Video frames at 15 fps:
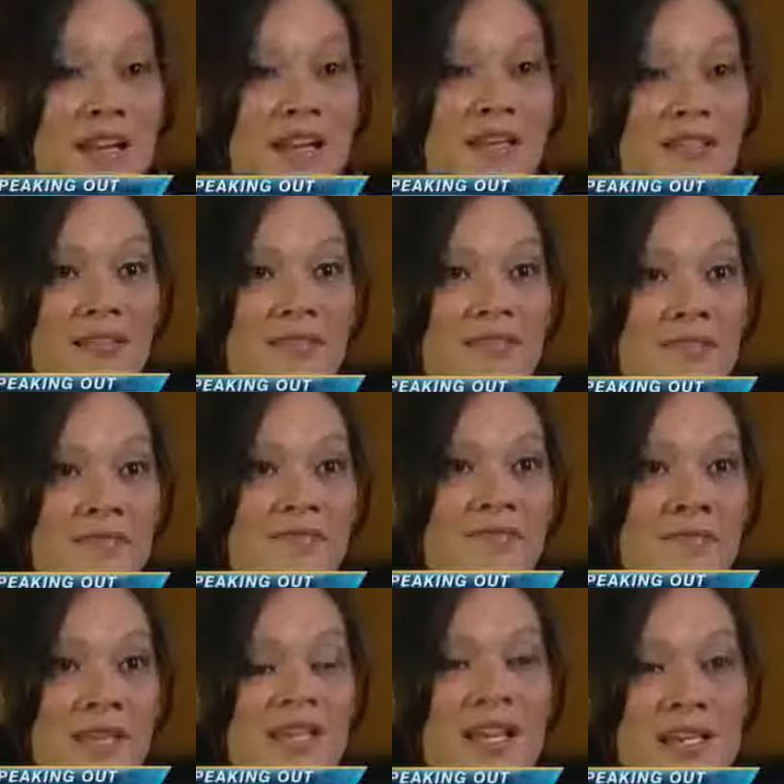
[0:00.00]
at it.
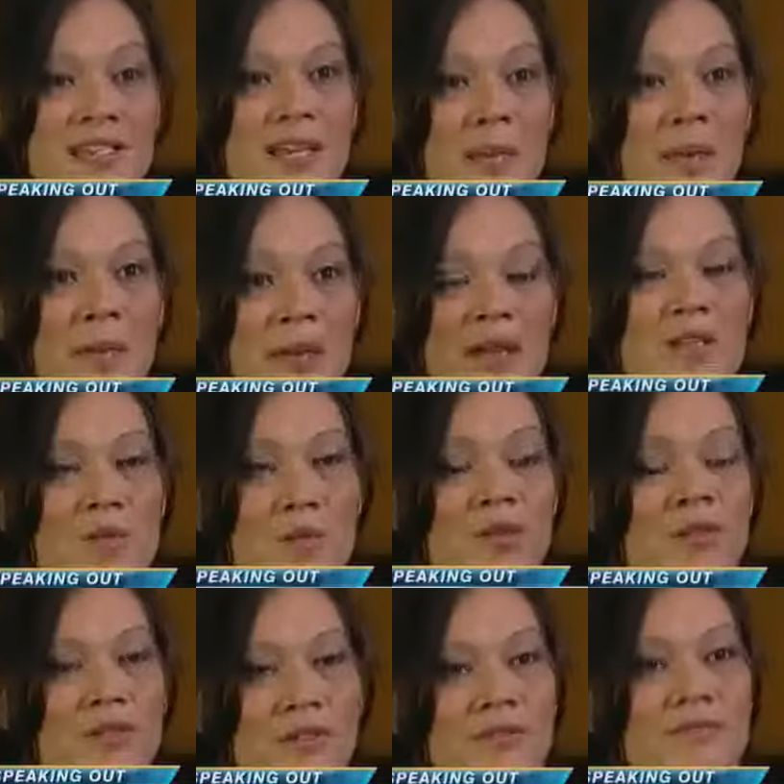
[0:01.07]
He guessed at my
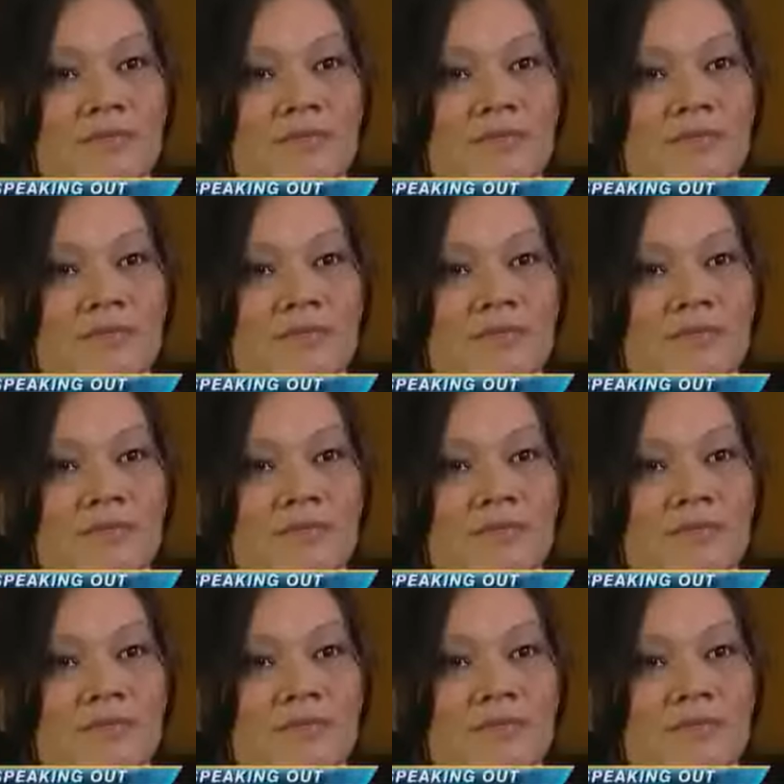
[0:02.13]
password.